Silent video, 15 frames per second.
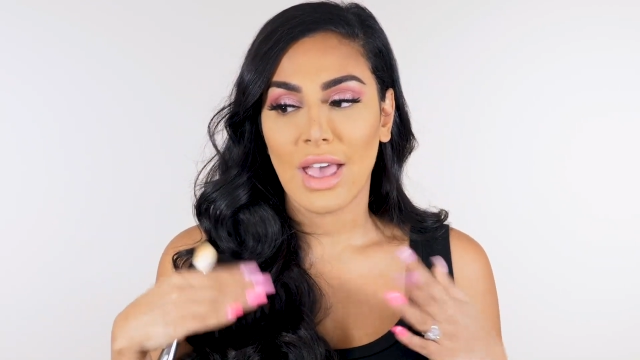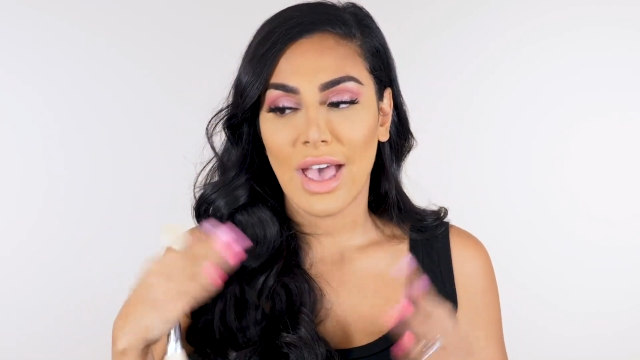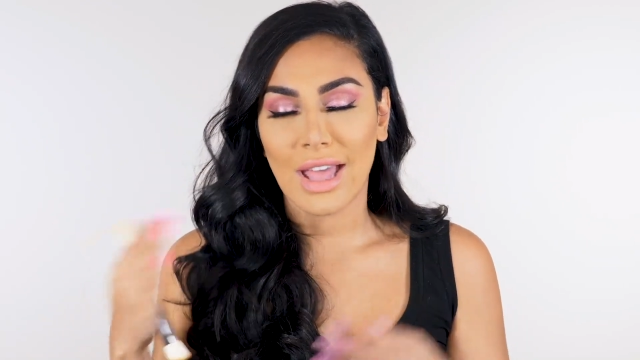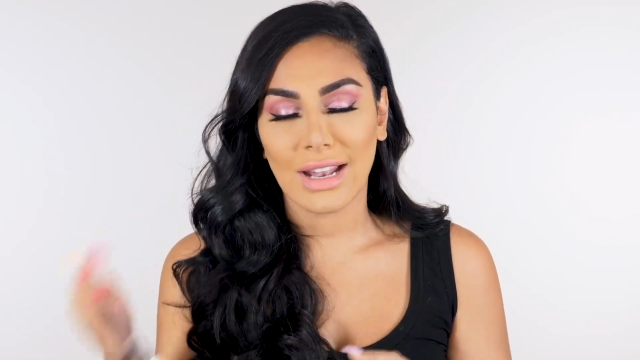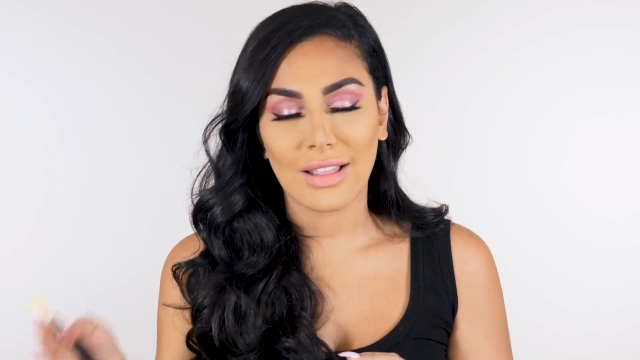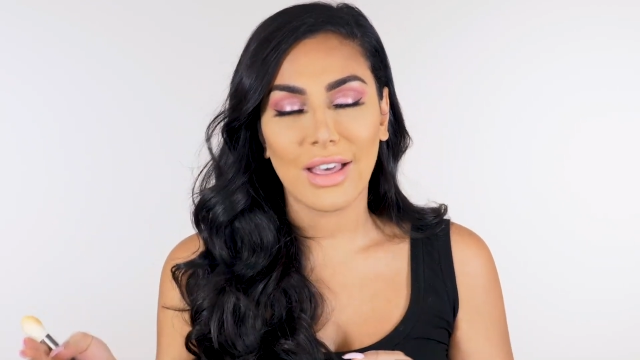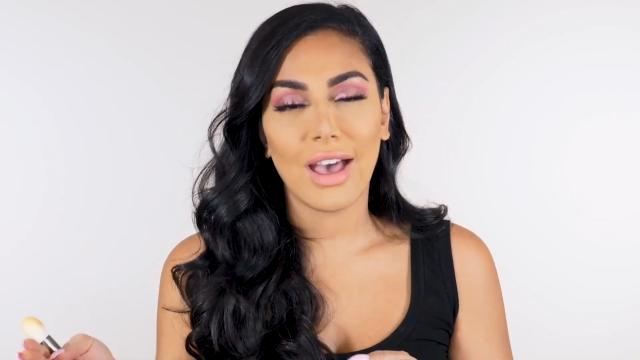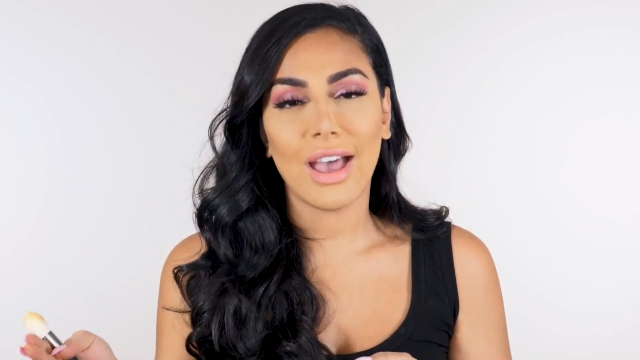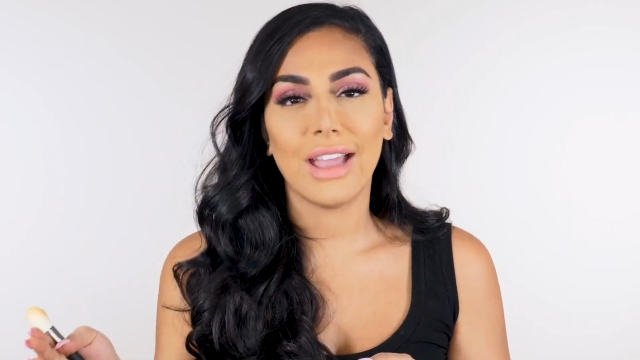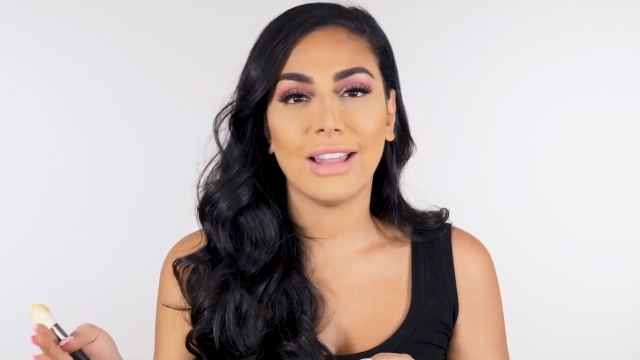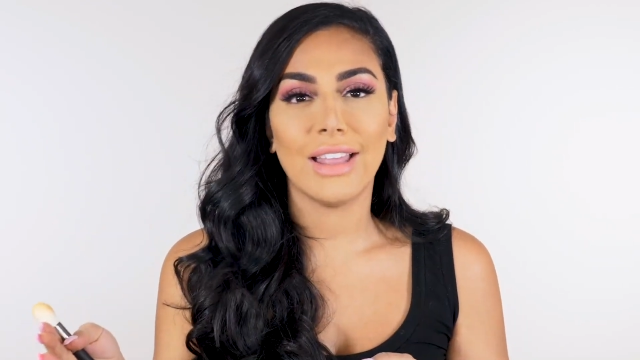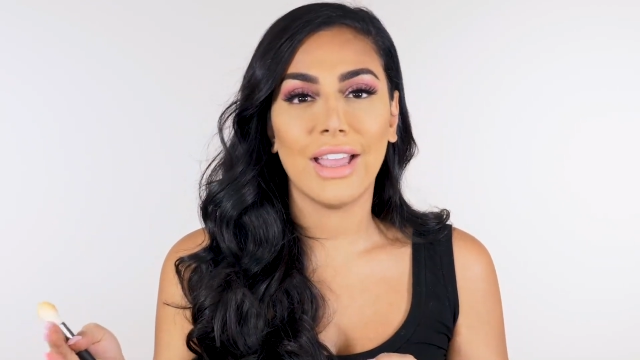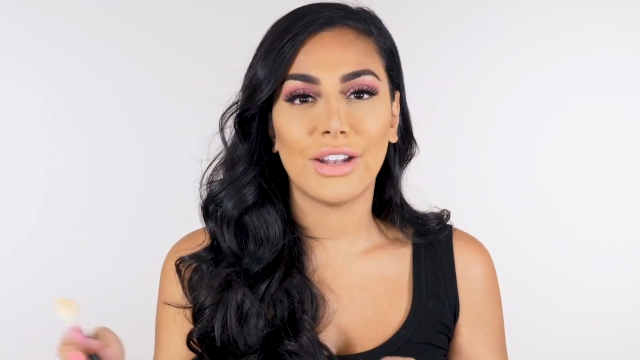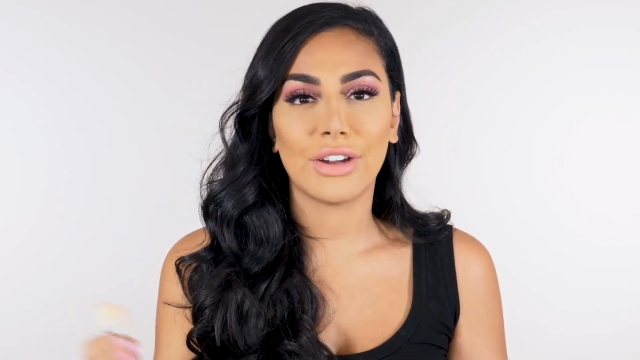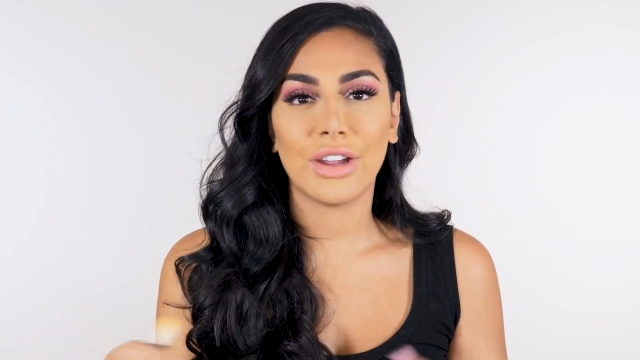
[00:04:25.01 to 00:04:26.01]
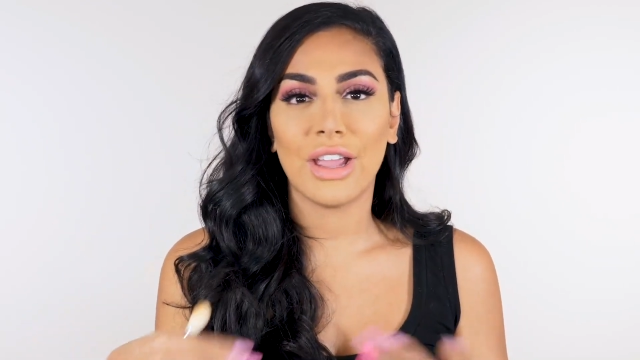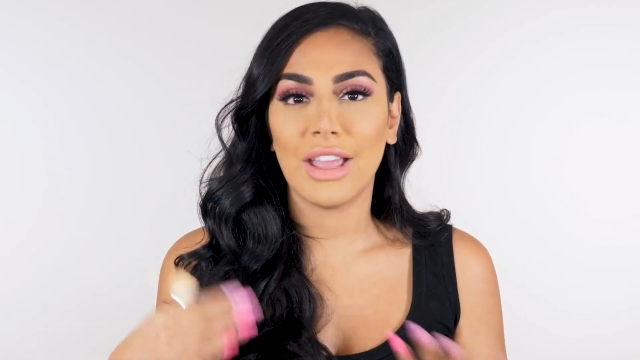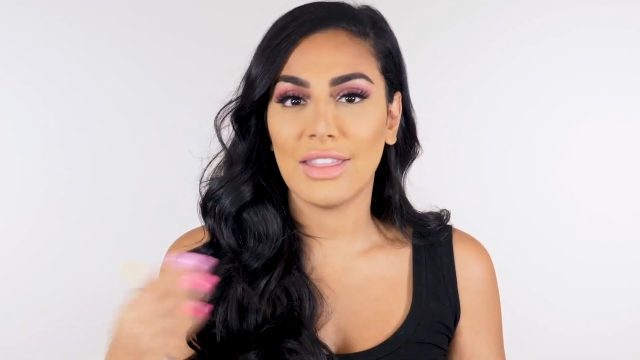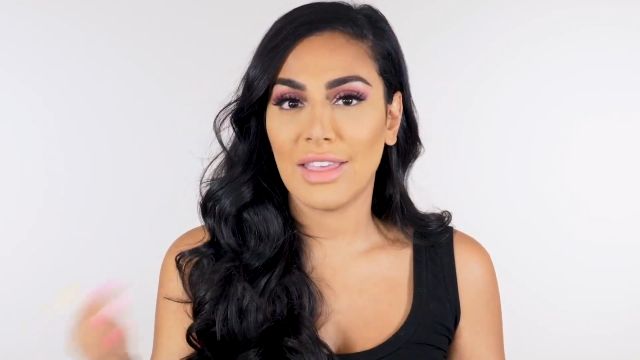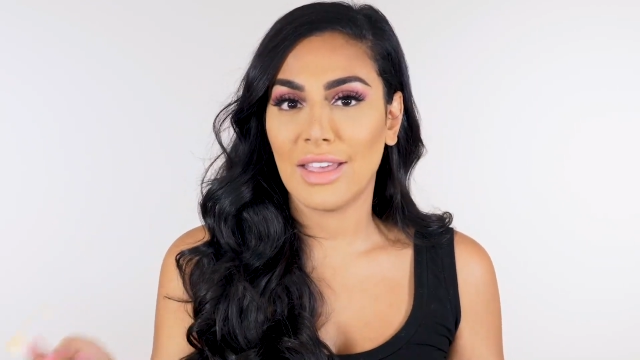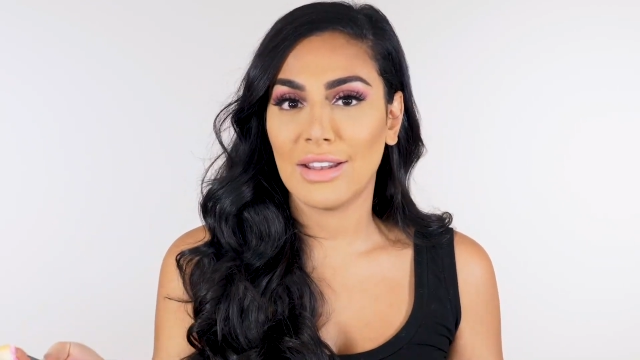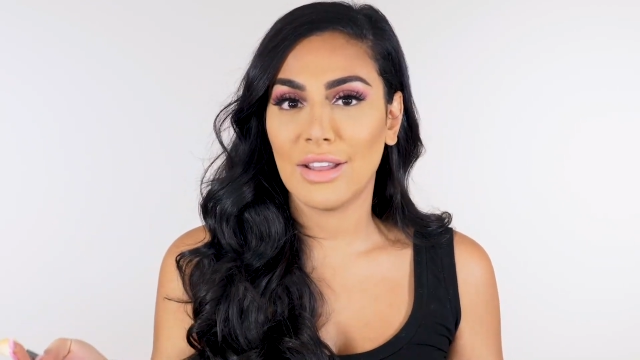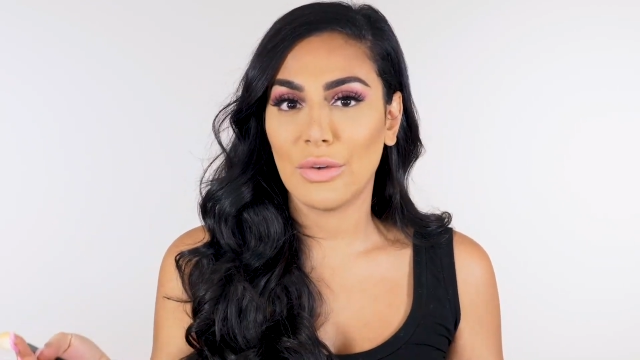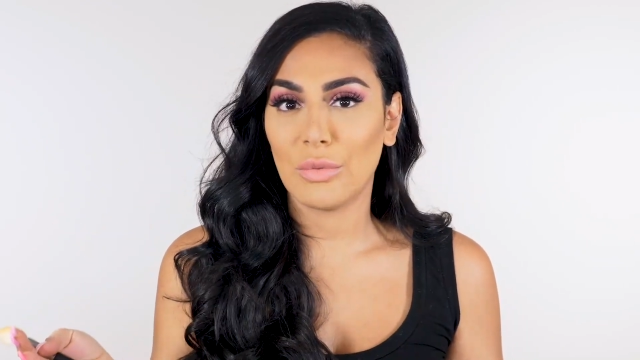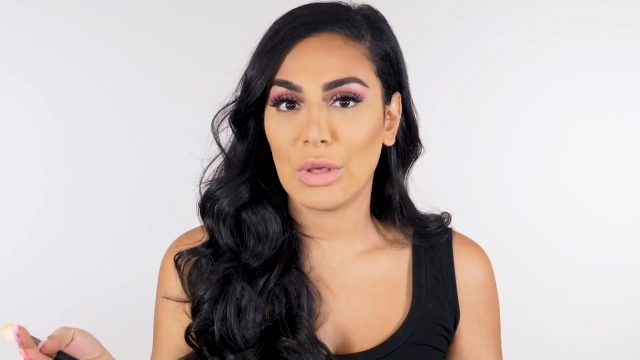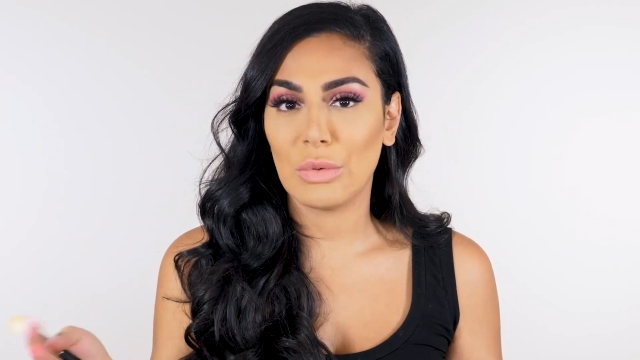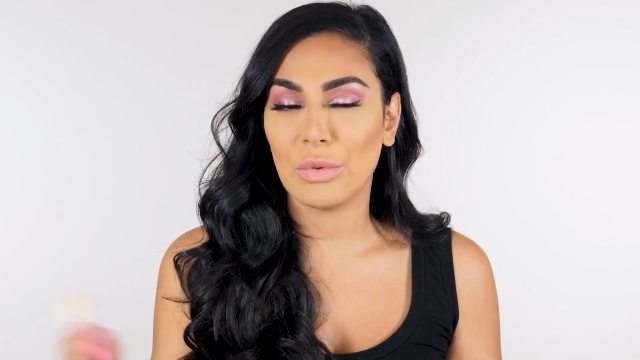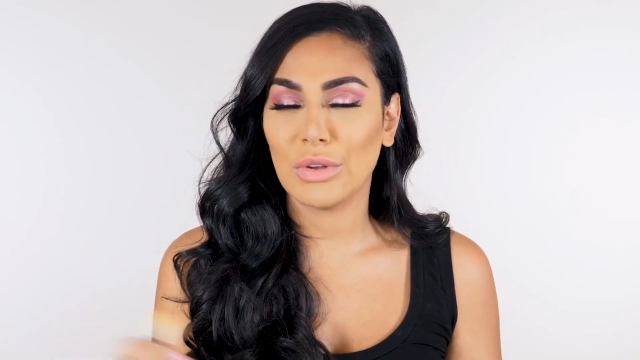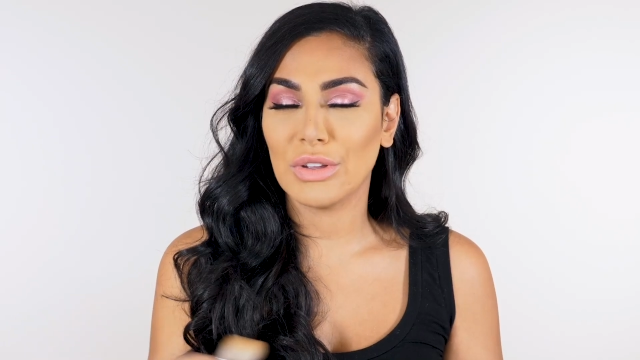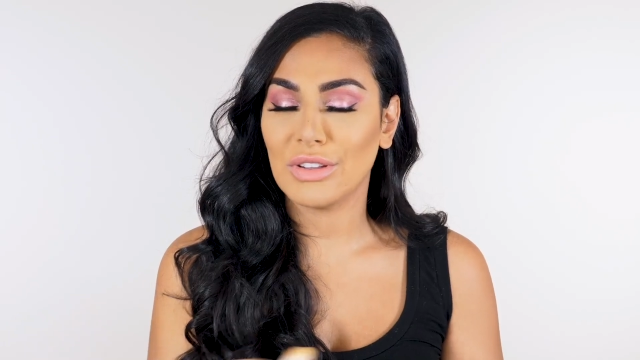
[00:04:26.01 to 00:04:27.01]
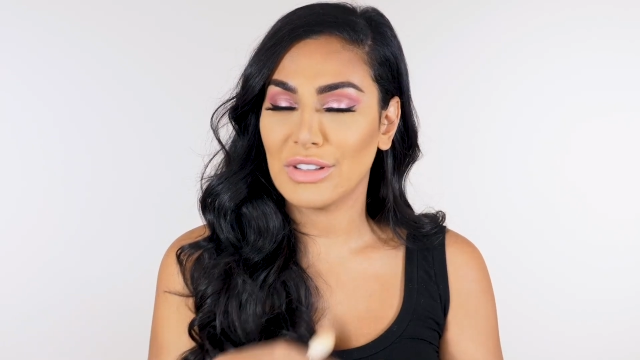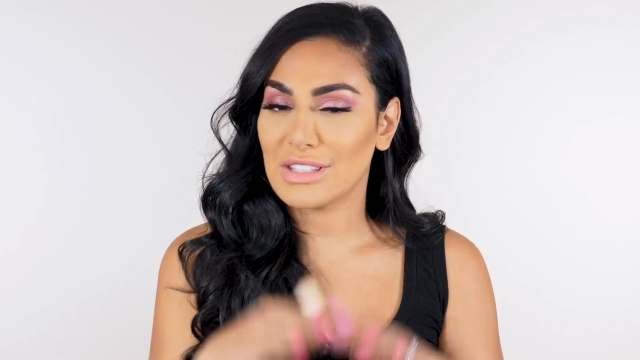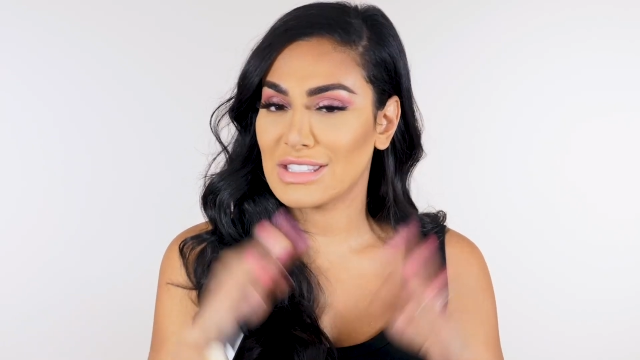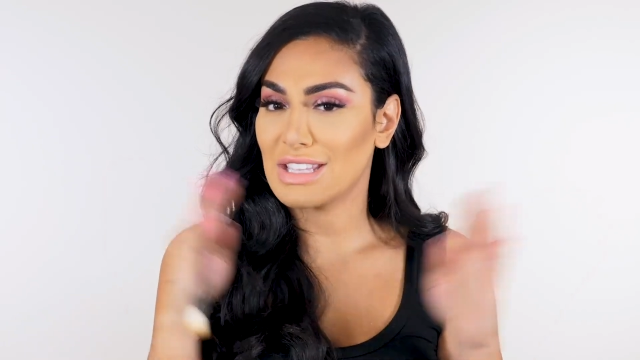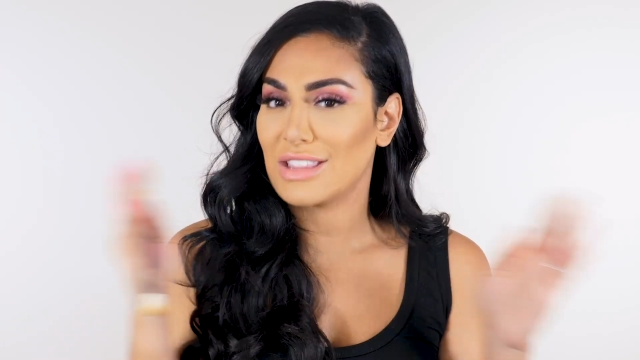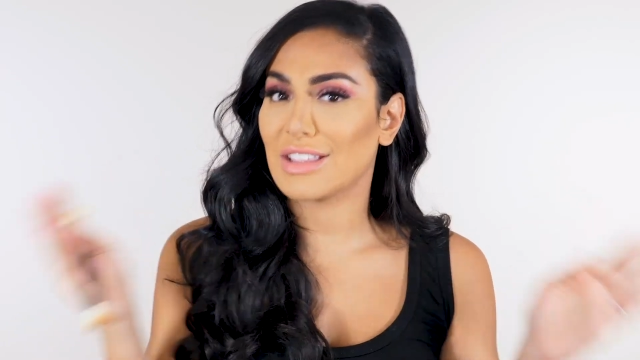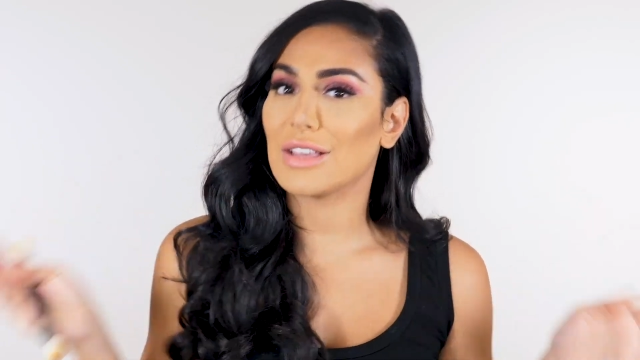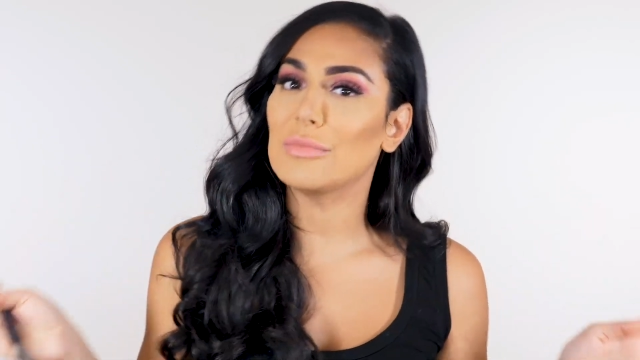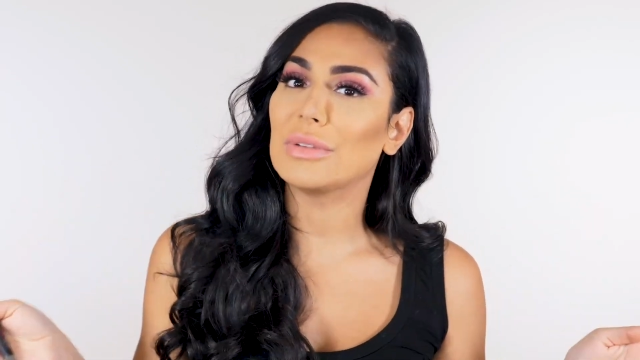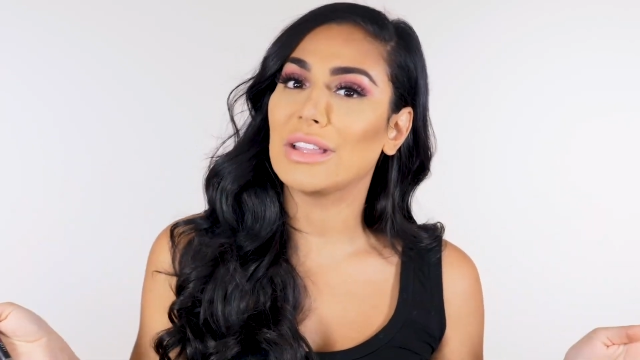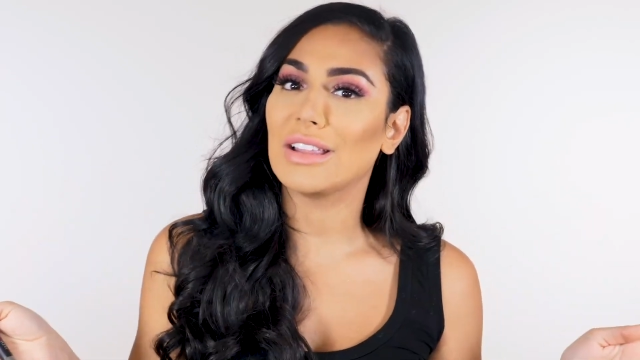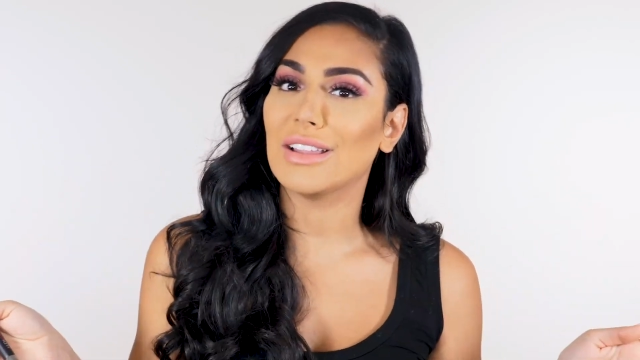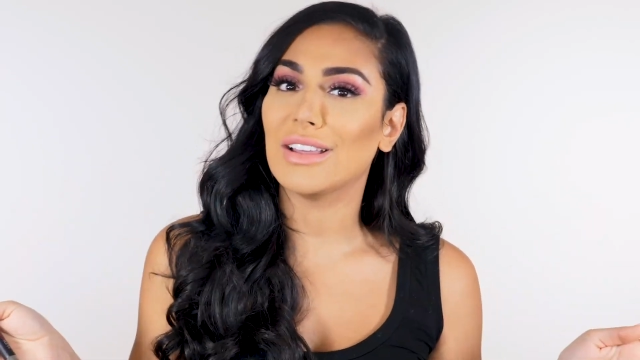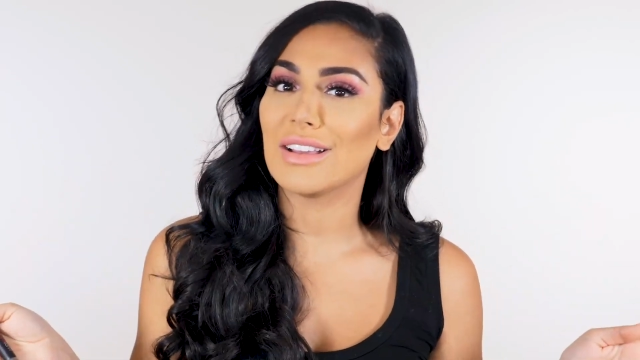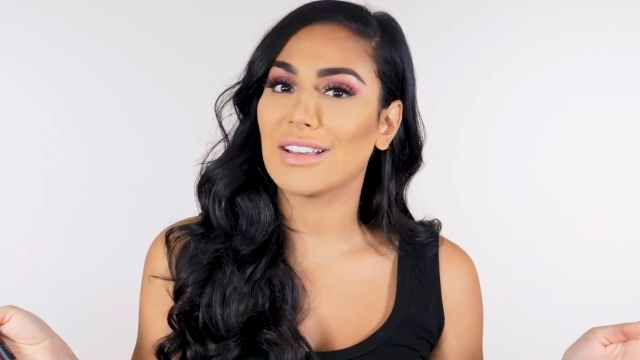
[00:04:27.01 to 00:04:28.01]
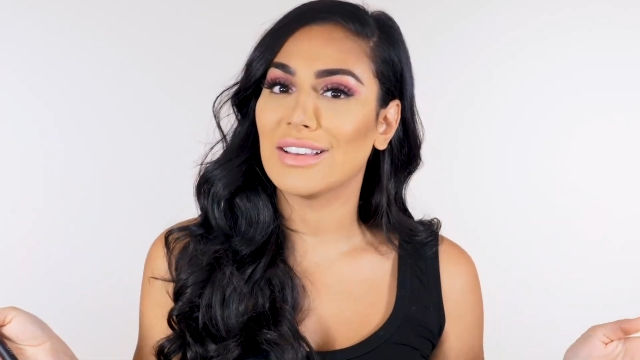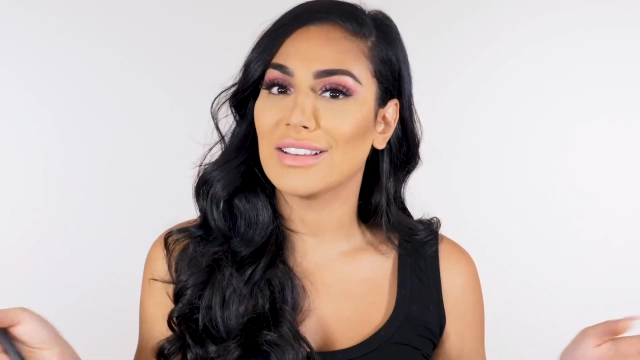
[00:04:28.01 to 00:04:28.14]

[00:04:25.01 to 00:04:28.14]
adding the highlighter, and then we will see the complete look.